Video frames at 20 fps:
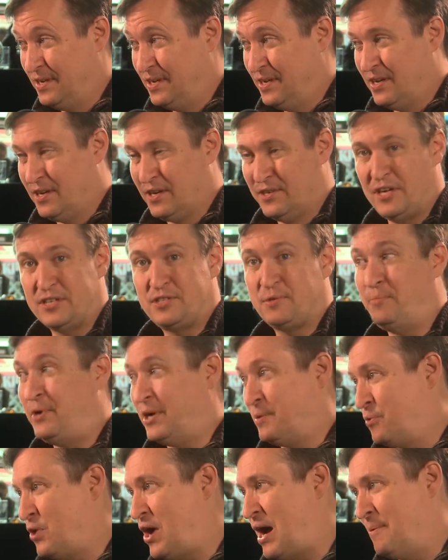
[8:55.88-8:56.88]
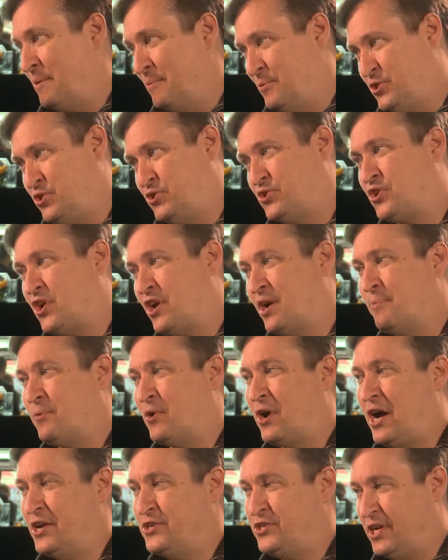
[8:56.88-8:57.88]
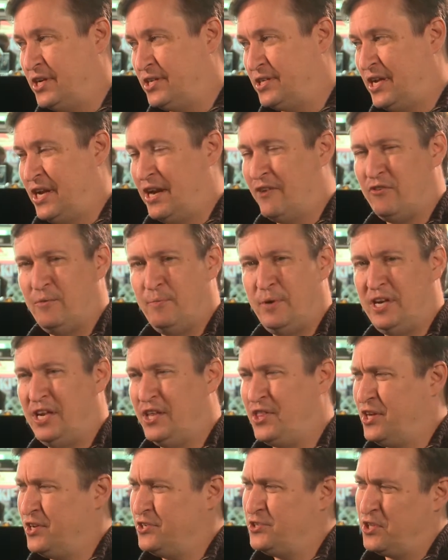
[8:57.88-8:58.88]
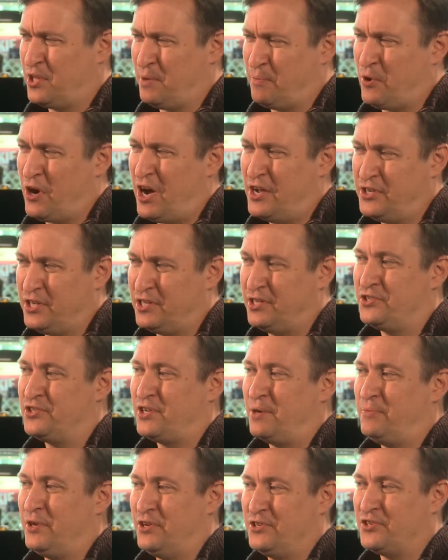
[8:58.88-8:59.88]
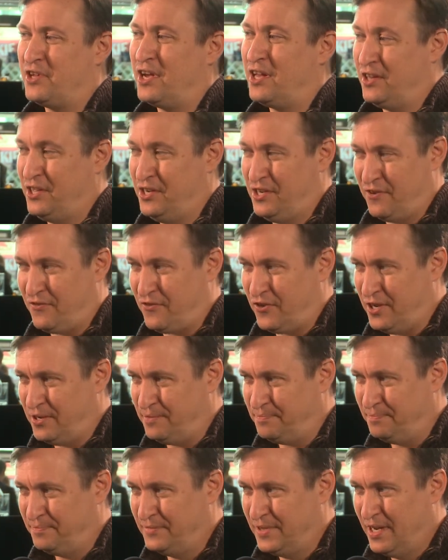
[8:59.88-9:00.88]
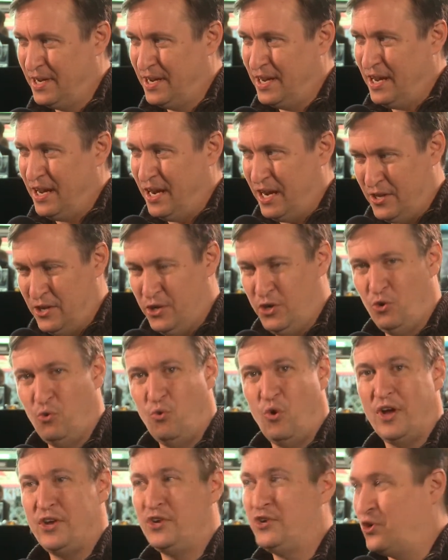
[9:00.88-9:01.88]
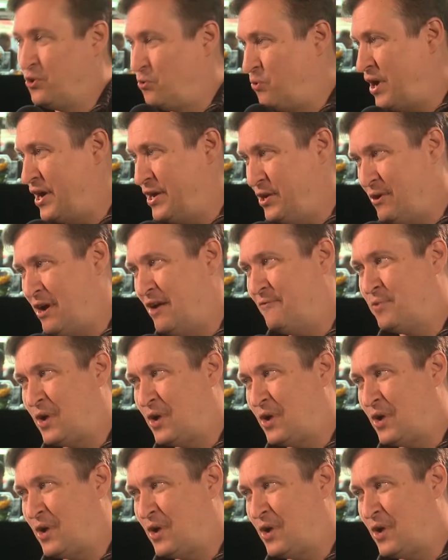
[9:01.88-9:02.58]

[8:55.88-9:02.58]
Because that's a big problem, is you start a project and everybody thinks that the project is something slightly different, and then you wonder why you have